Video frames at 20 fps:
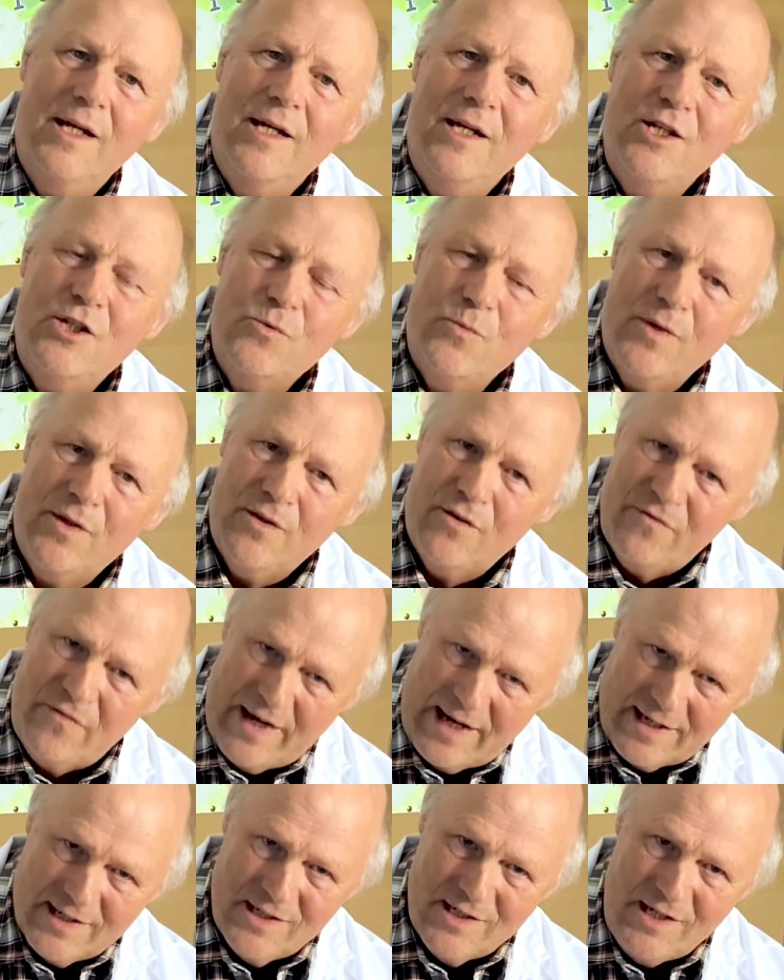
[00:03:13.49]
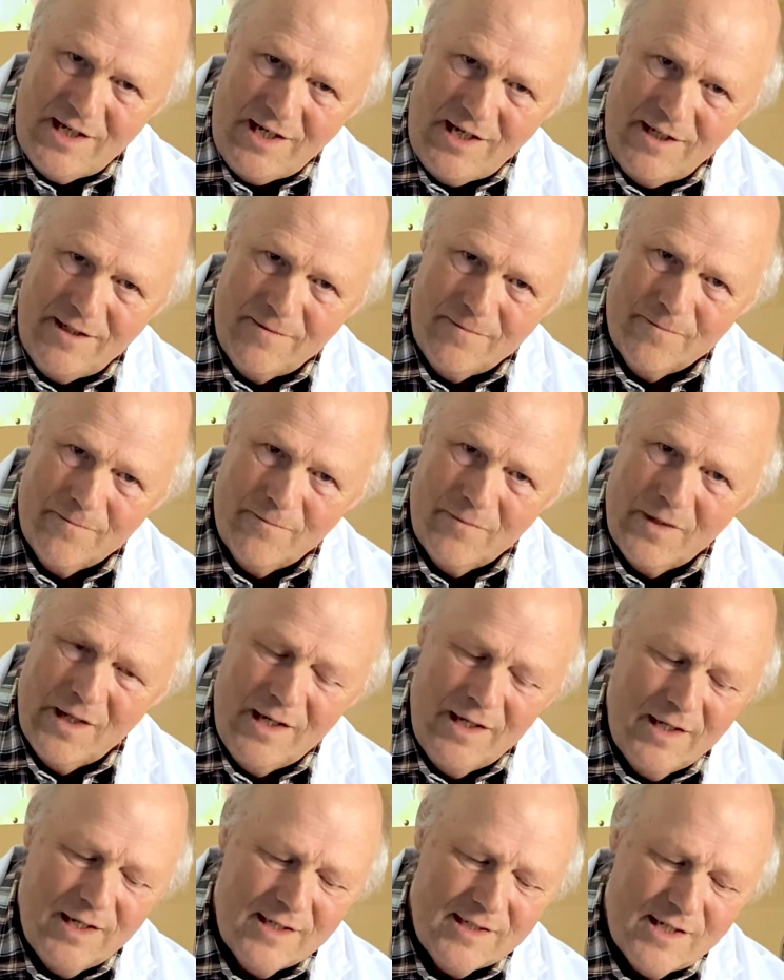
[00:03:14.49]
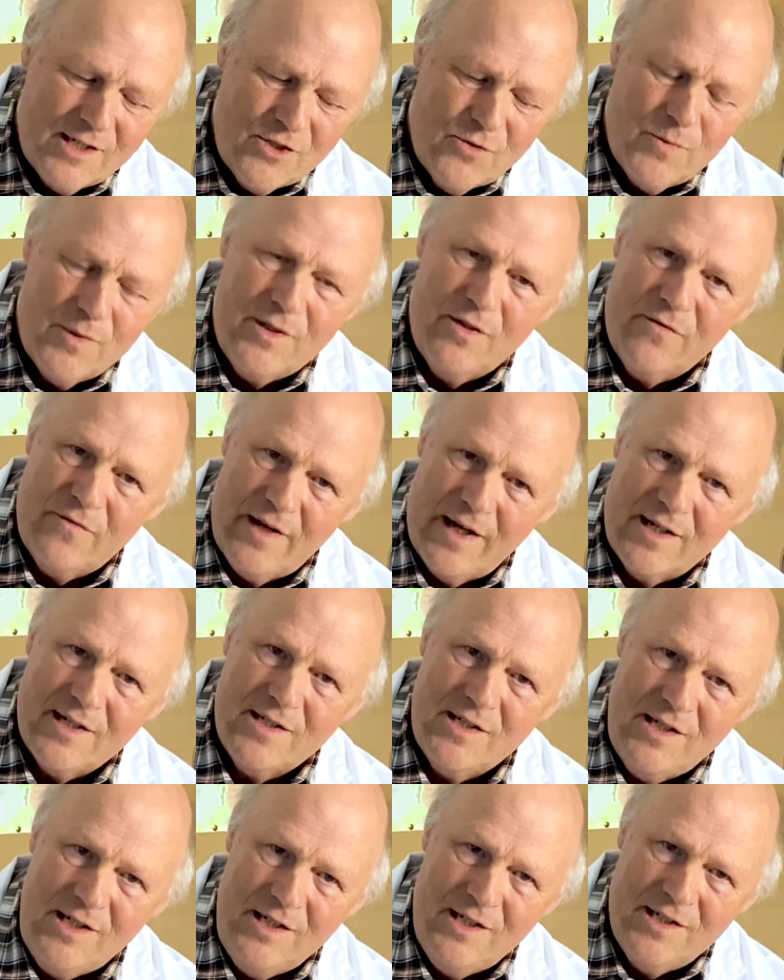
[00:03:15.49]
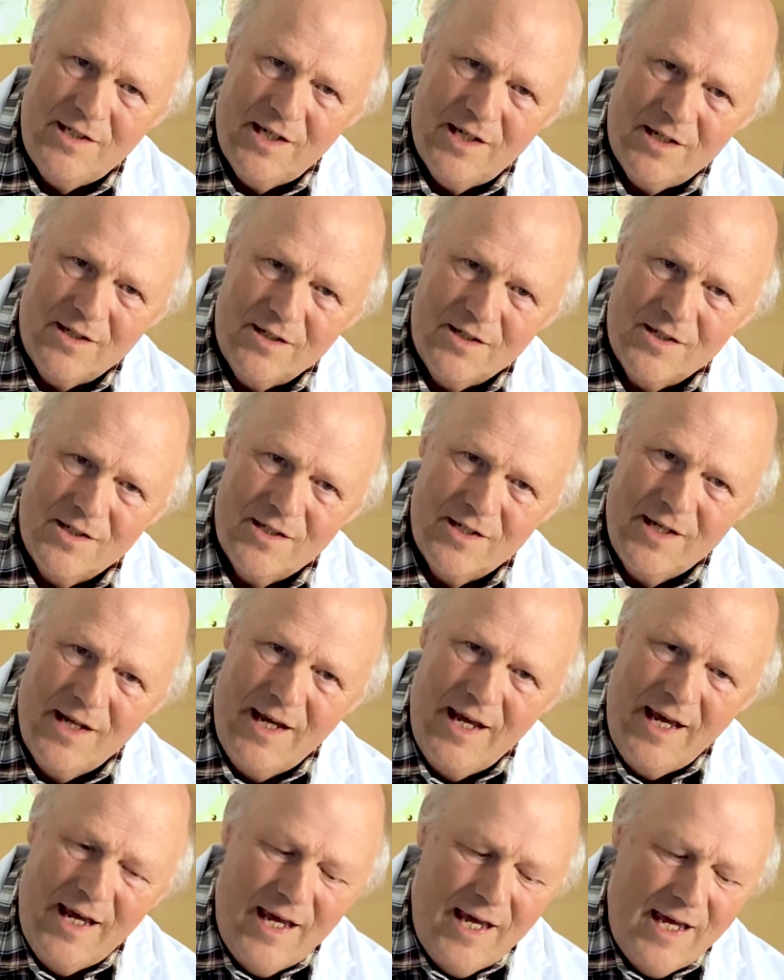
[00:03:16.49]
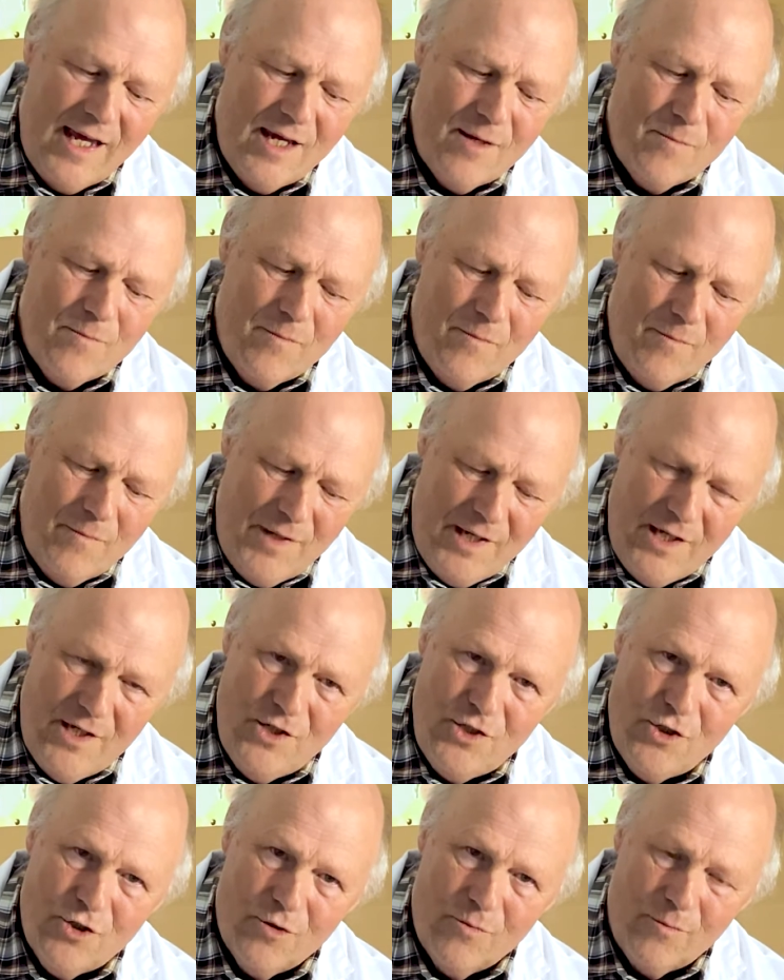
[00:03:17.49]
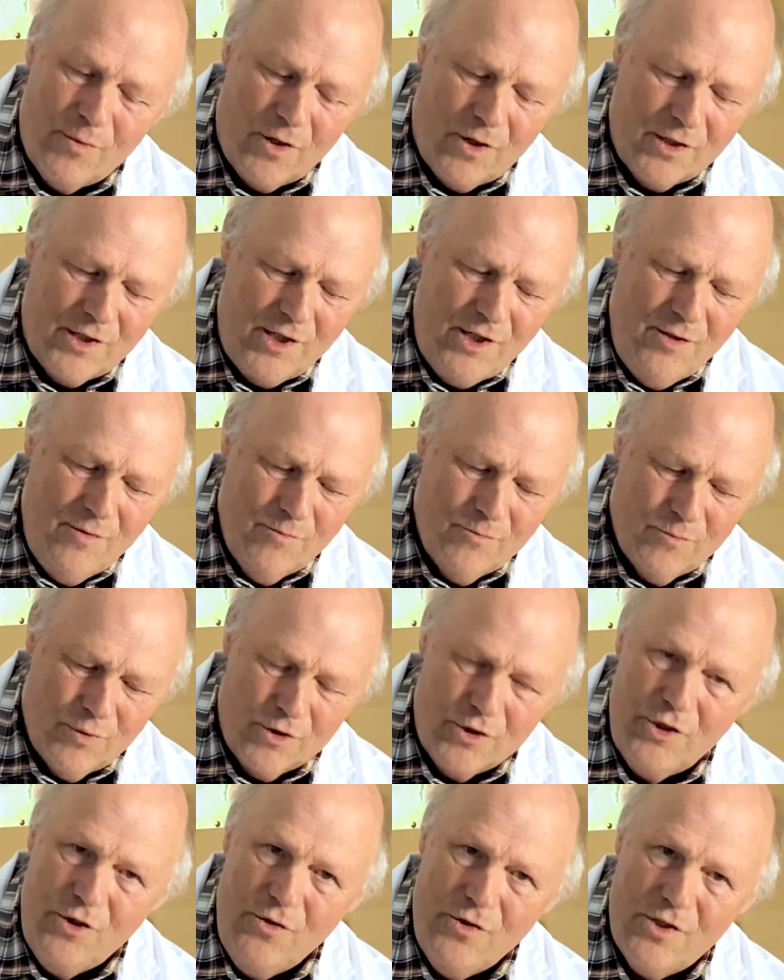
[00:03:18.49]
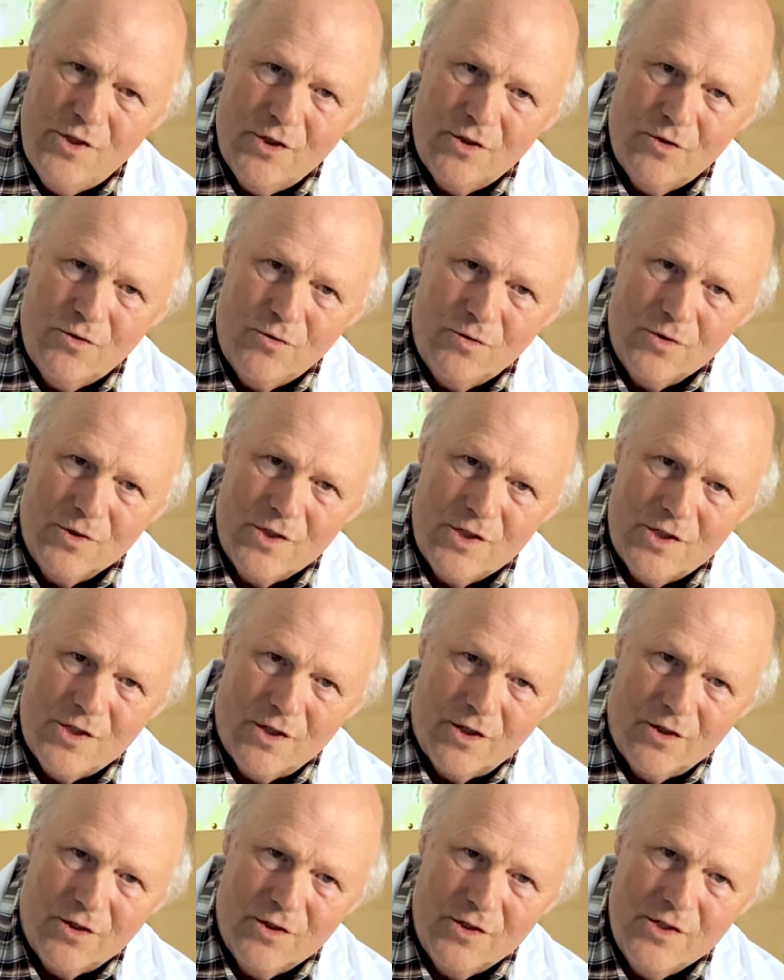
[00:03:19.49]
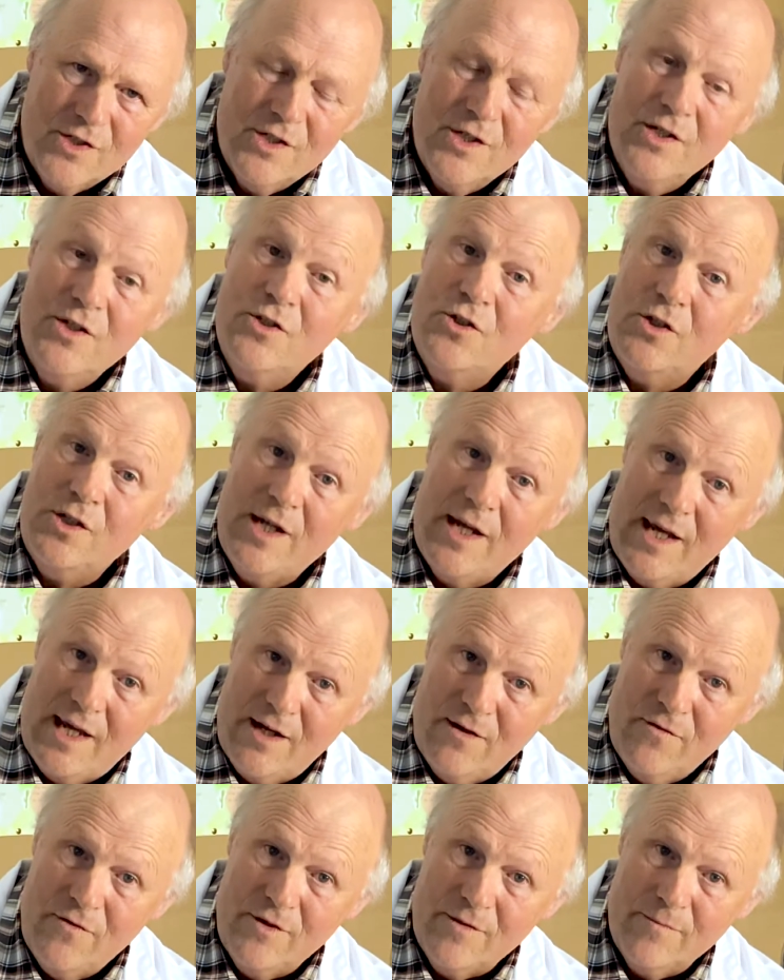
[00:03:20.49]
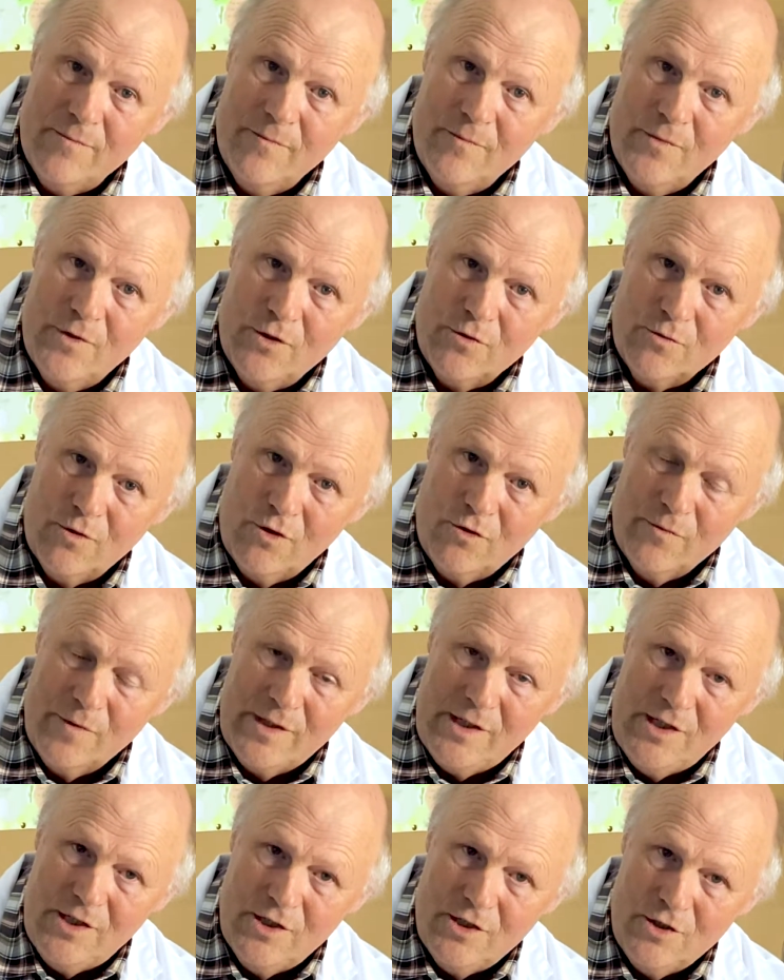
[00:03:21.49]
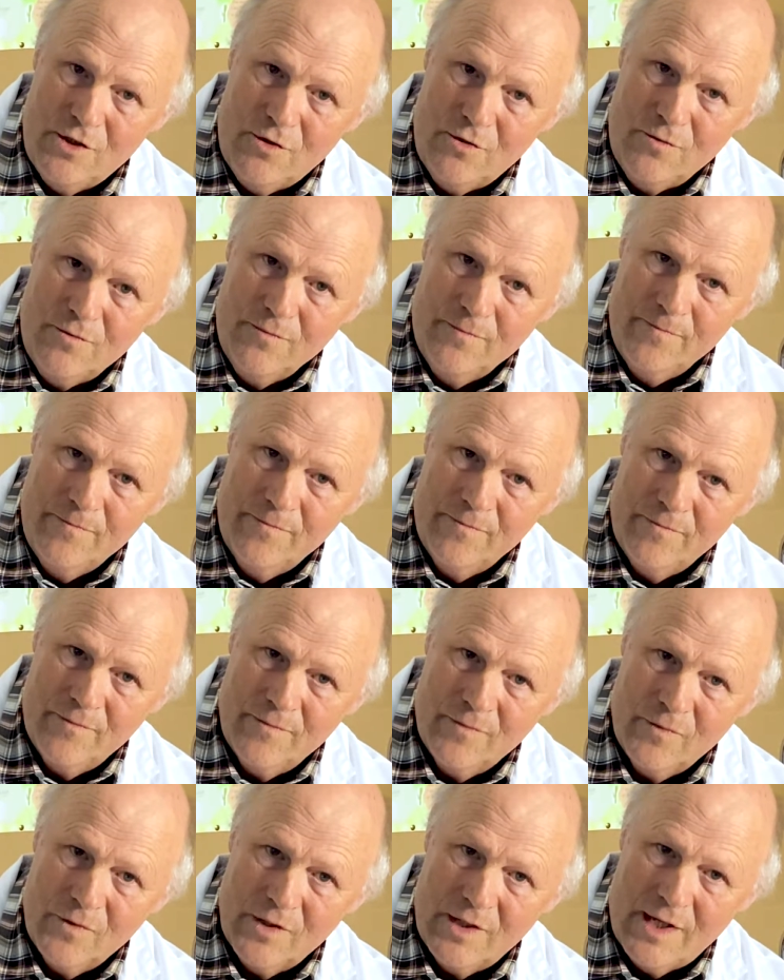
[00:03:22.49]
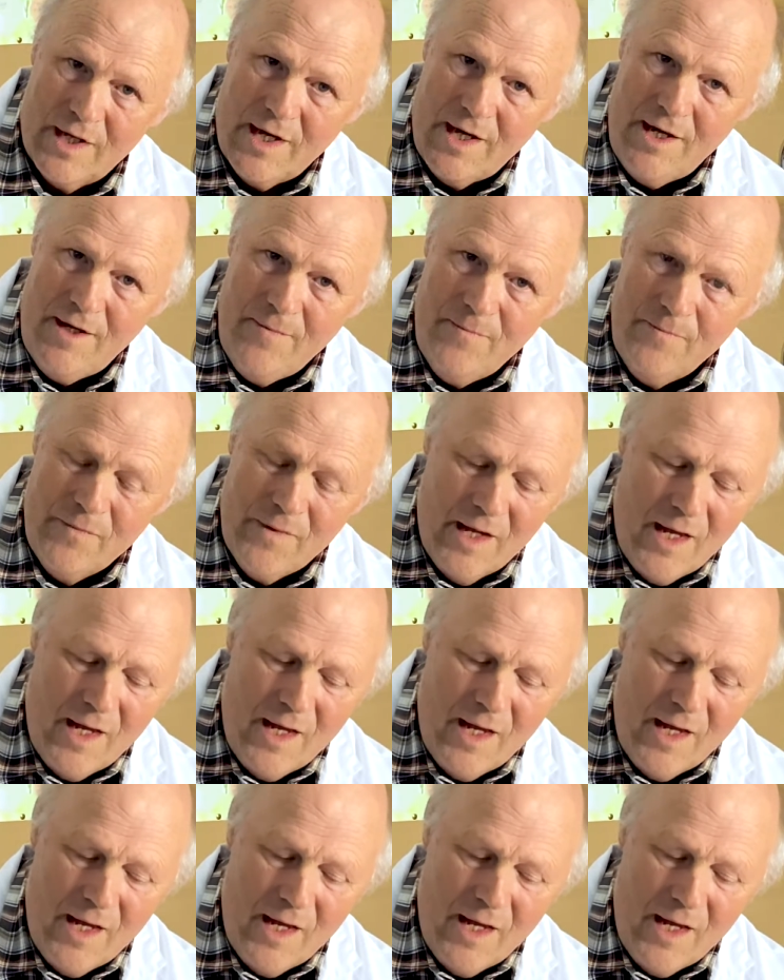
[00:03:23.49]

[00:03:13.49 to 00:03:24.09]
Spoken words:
is with a vaccine, because that's what the vaccine does. It makes your body produce the gold stars so you have them. They're all ready to go. Okay?